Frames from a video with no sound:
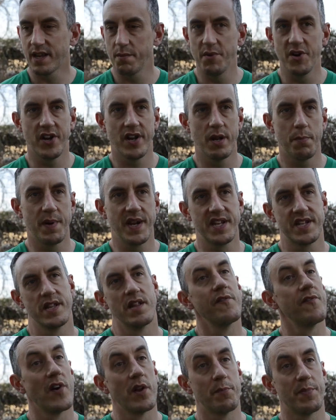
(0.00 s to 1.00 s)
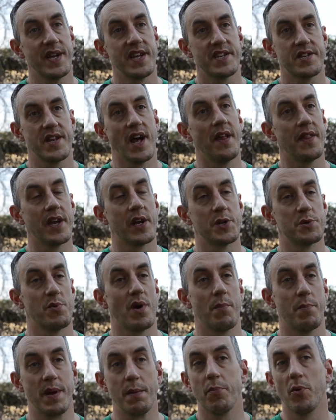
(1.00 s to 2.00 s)
community piece and the fun piece, I think, is
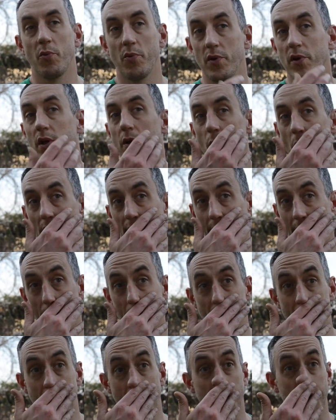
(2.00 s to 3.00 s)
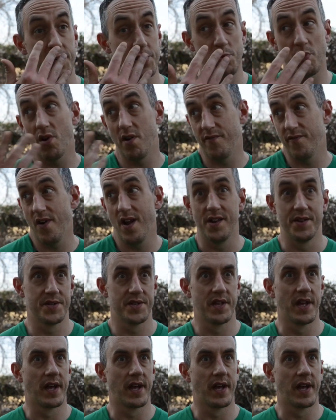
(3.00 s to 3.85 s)
why people really want to come in here, because we're all friends.